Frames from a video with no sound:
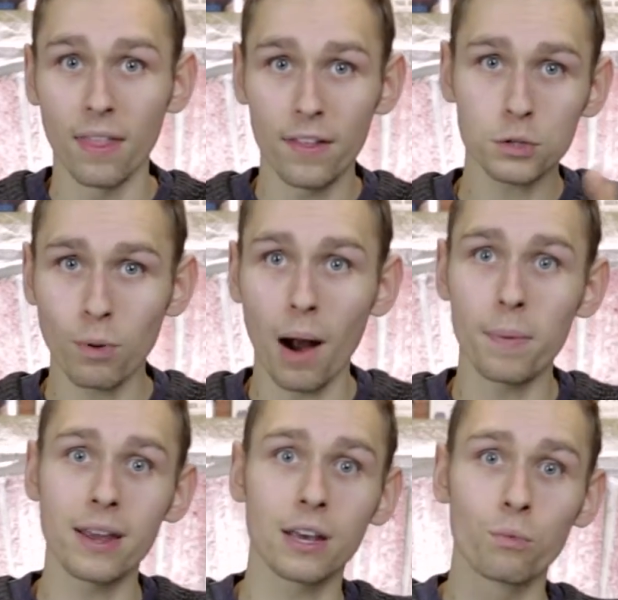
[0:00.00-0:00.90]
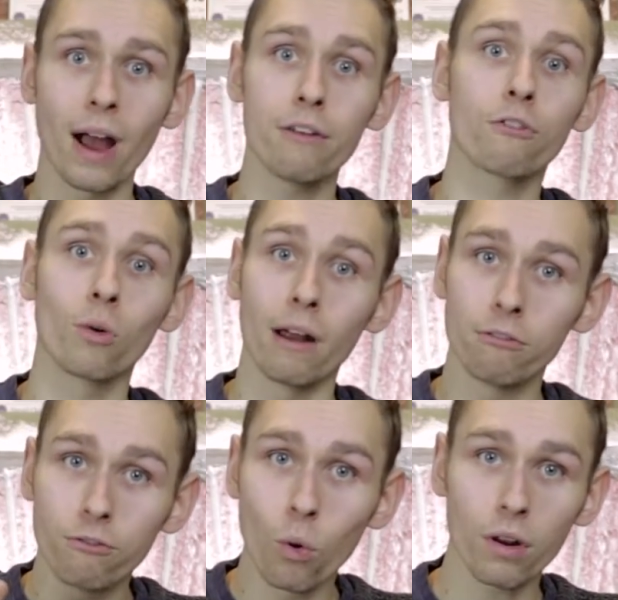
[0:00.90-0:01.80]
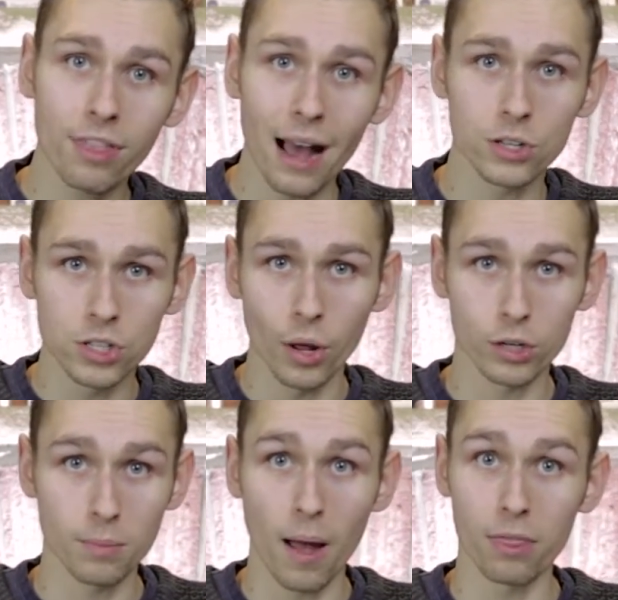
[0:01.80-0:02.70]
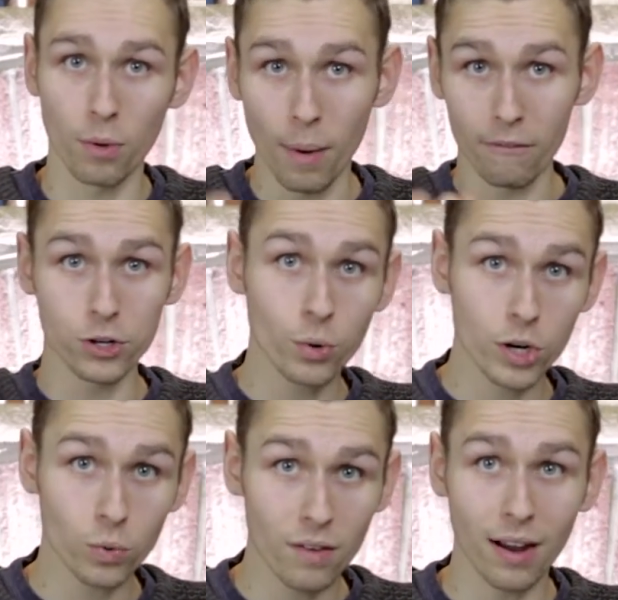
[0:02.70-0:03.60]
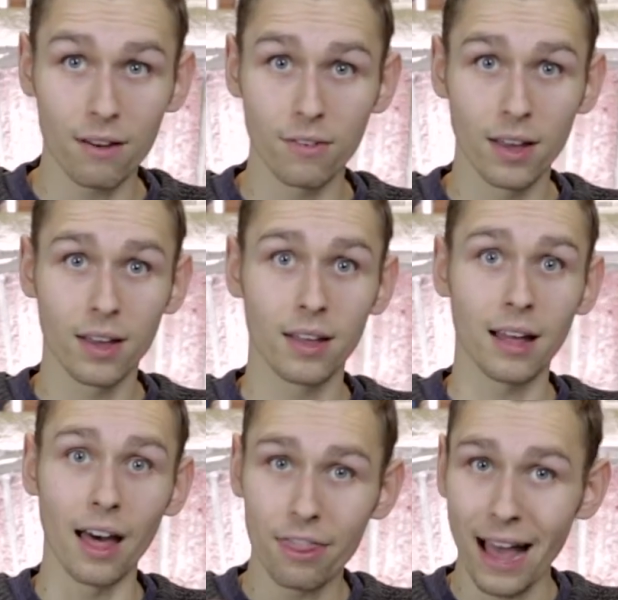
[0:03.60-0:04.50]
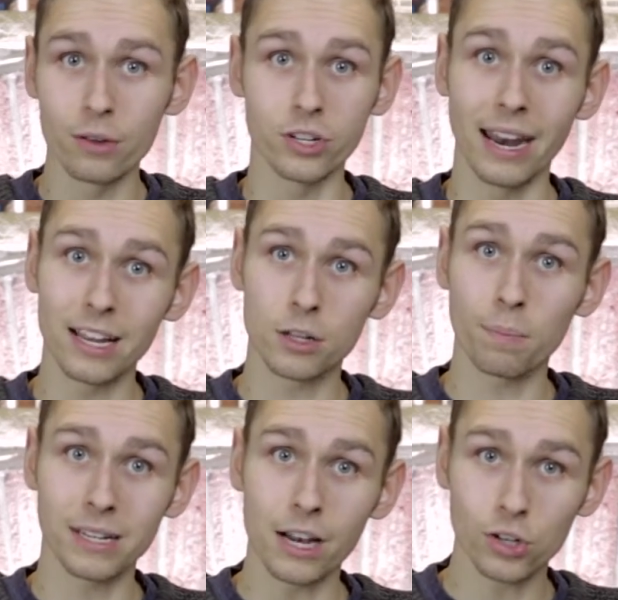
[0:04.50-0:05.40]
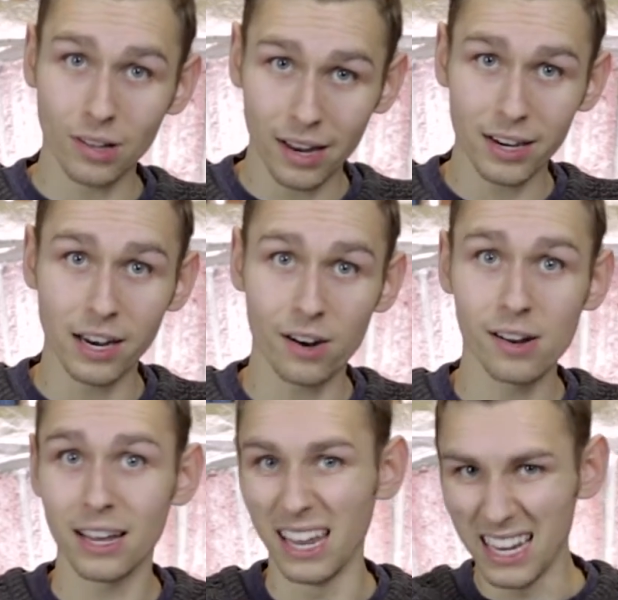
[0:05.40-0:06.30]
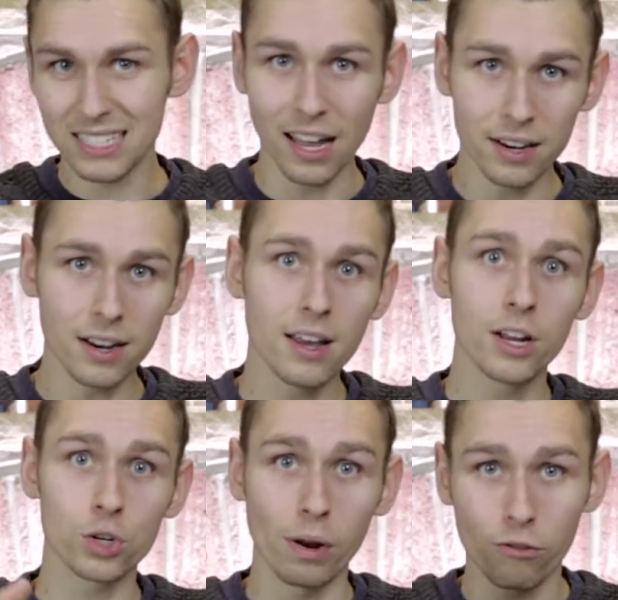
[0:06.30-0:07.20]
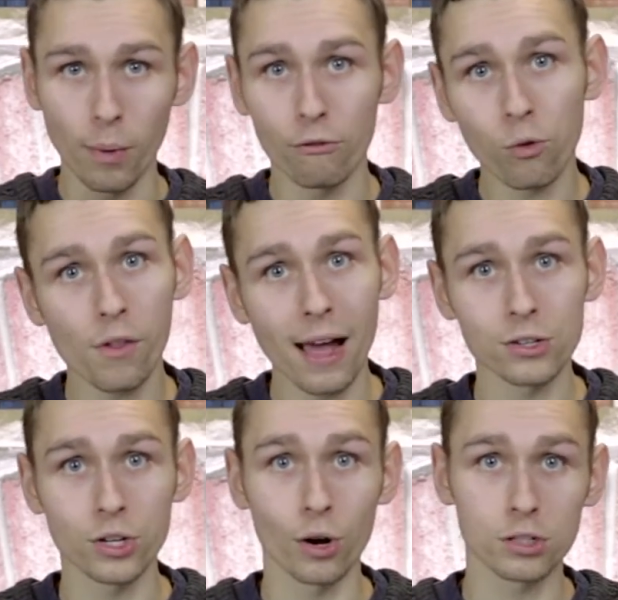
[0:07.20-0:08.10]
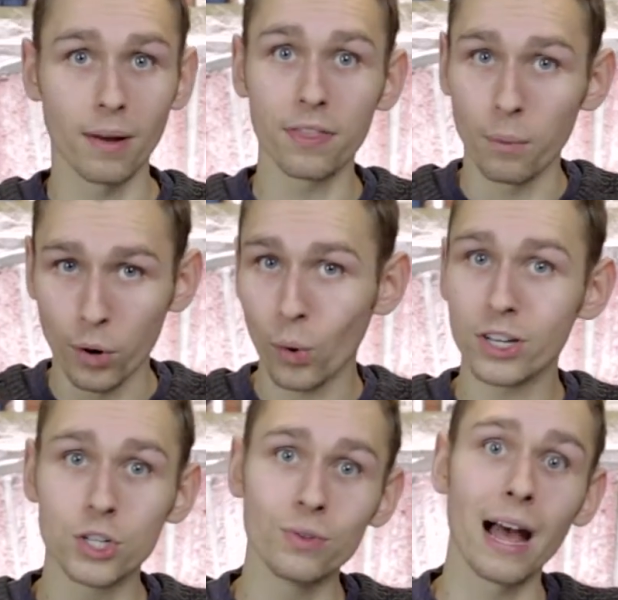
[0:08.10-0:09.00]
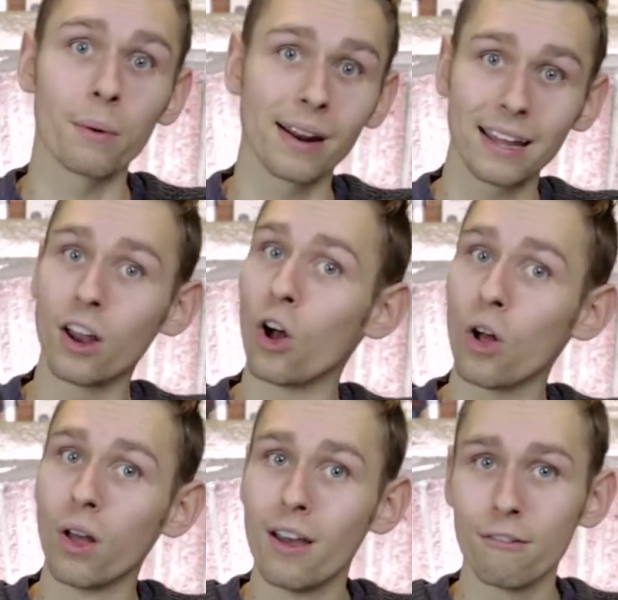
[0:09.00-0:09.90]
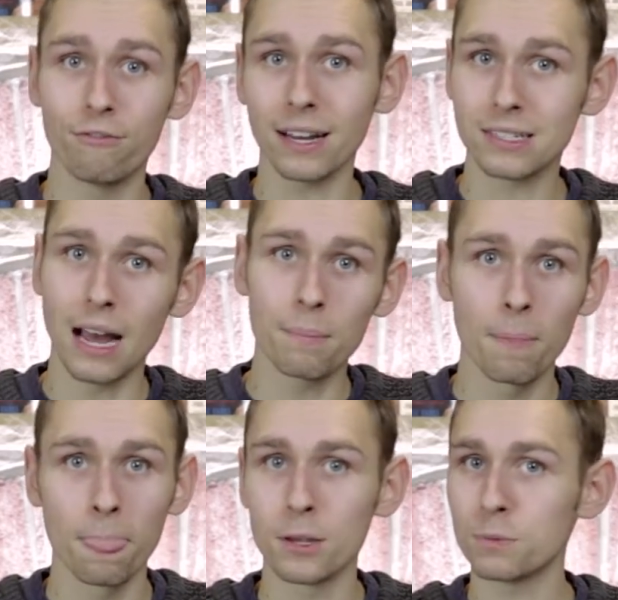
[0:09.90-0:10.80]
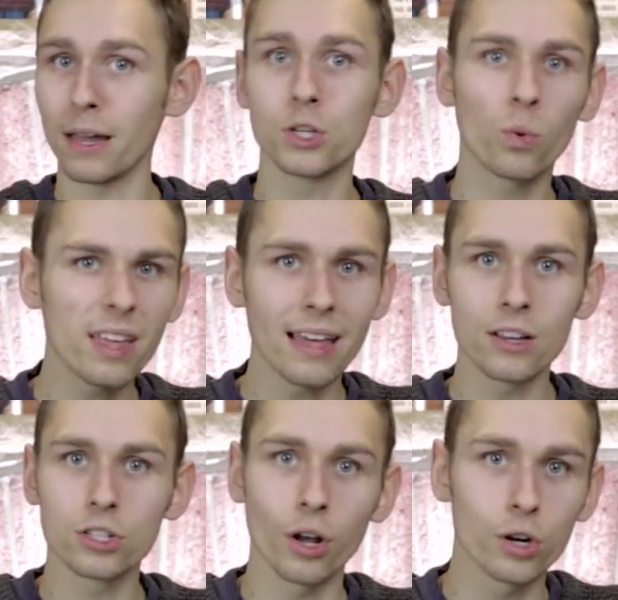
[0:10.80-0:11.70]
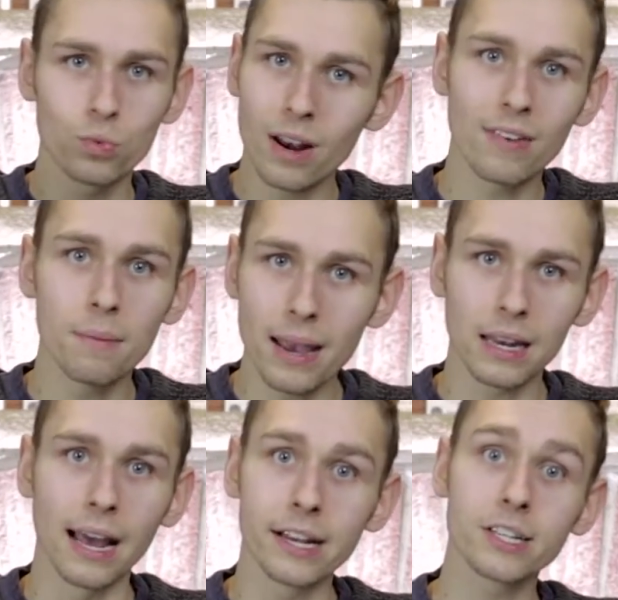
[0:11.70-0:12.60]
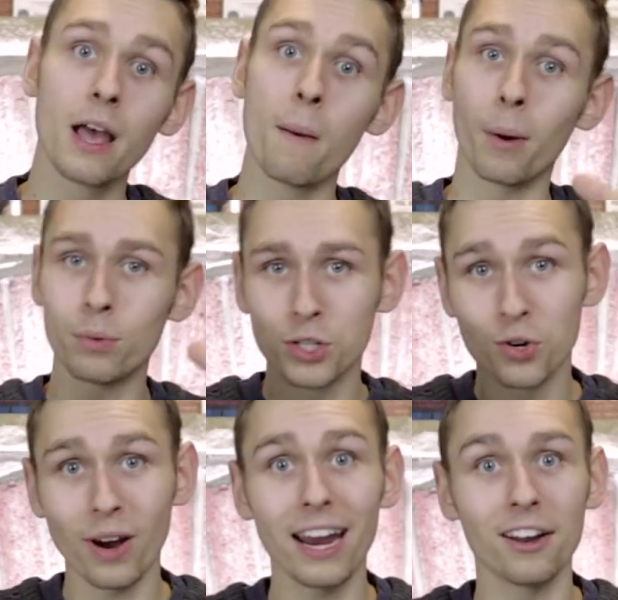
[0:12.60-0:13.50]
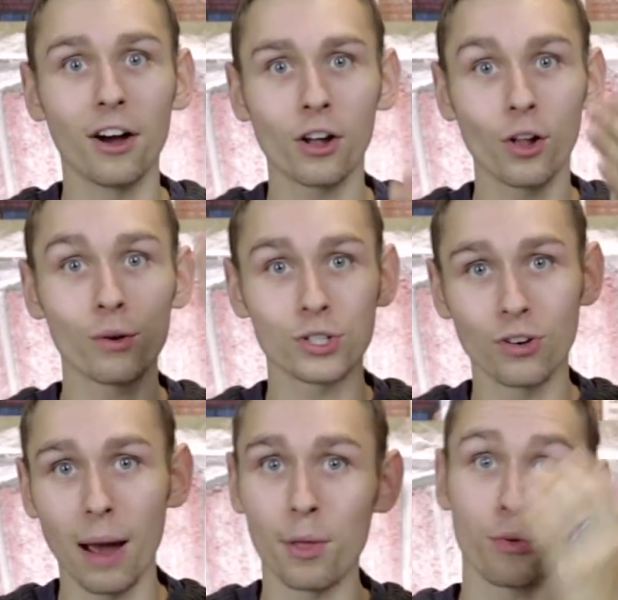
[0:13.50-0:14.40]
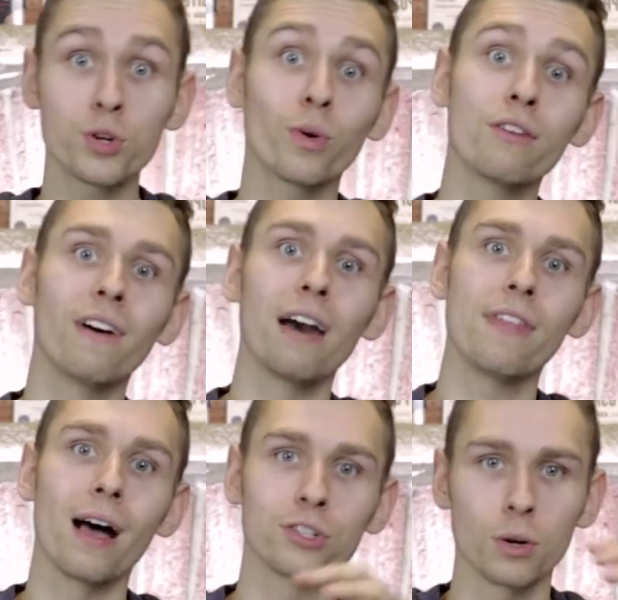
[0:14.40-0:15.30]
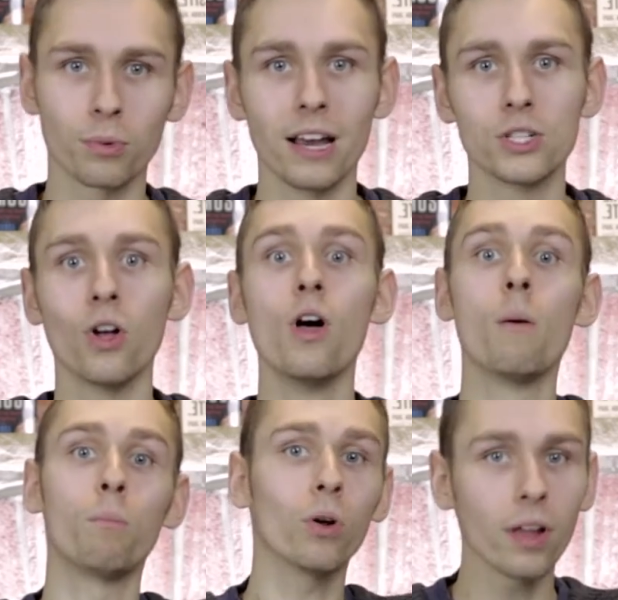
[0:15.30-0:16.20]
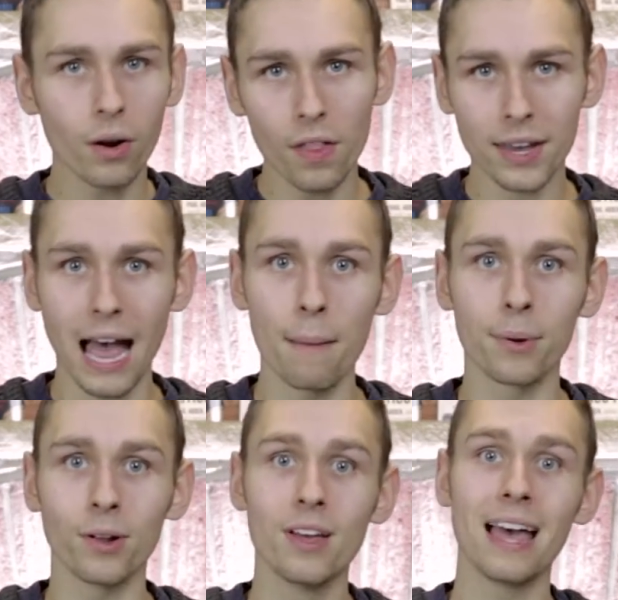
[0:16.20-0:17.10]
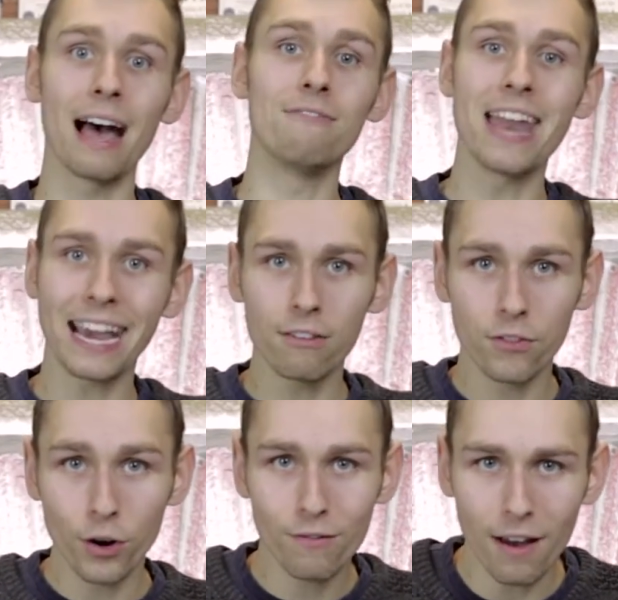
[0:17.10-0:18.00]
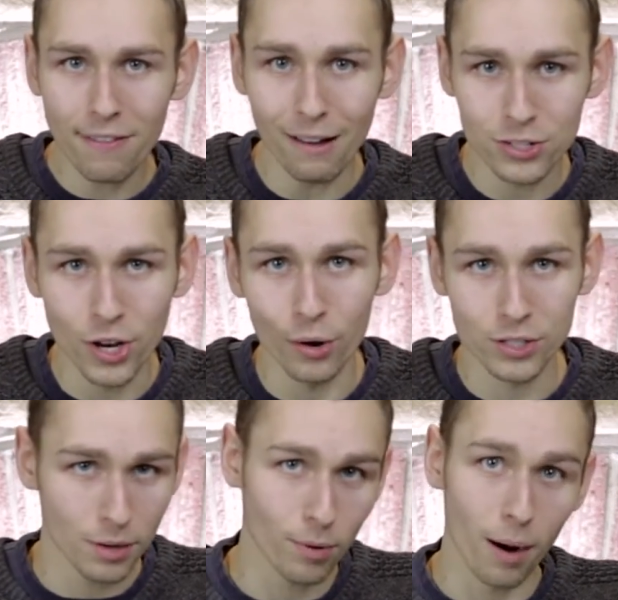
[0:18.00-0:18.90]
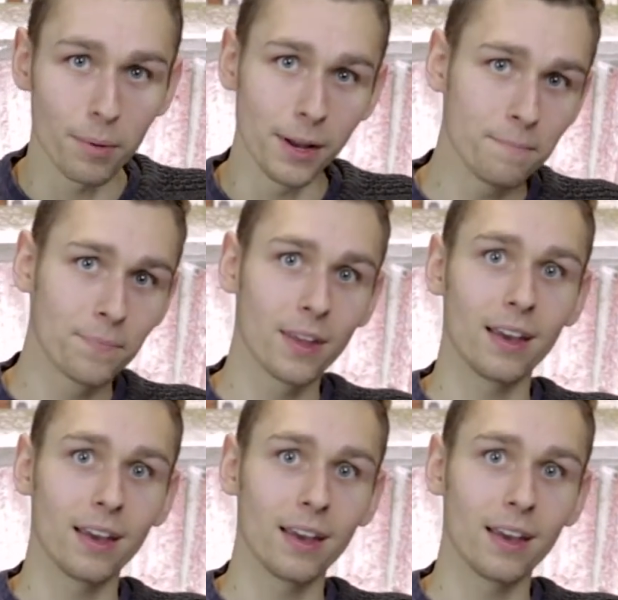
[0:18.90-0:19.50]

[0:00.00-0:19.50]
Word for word: Now this property can rent for around four thousand dollars a month. We bought for two hundred twenty-five uh, thousand. It has the potential in London here in East London to rent for about four thousand dollars a month, and we're going to do that. We're going to get it all fixed up, spend twenty thousand dollars, renovate it, make it nice. But it was great on close to grab a three twenty-five thousand appraisal, pull out all the capital, have negative thirty-five thousand dollars in the property.